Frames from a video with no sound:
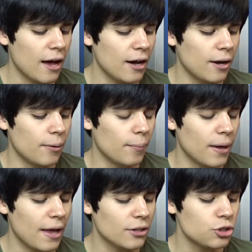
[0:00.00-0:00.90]

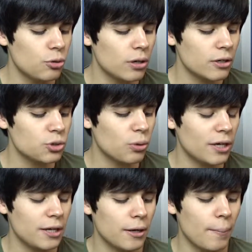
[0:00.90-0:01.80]
and
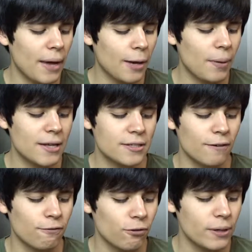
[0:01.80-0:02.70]
220 megabytes
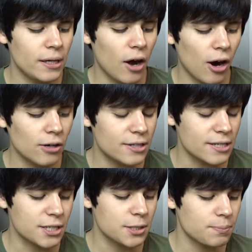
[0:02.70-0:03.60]
of free hard
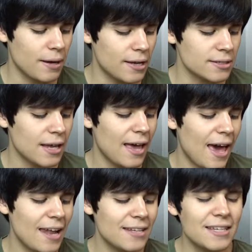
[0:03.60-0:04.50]
disk space.
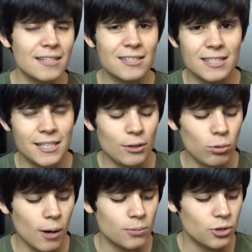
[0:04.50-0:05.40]
And it says a
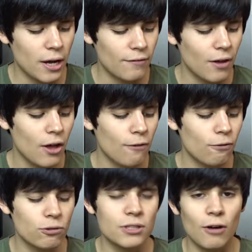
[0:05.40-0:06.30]
CD-ROM drive
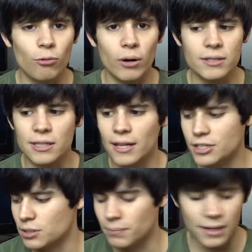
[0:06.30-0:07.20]
for software
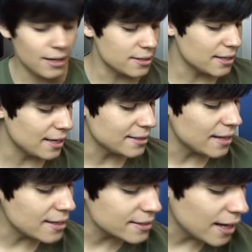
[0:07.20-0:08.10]
installation because it
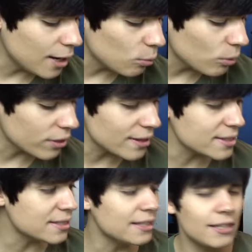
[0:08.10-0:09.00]
does come with a
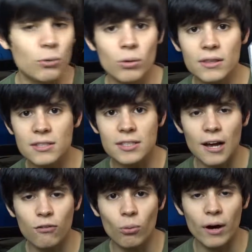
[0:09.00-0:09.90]
CD with the
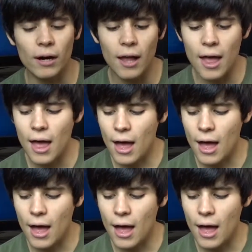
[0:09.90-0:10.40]
software,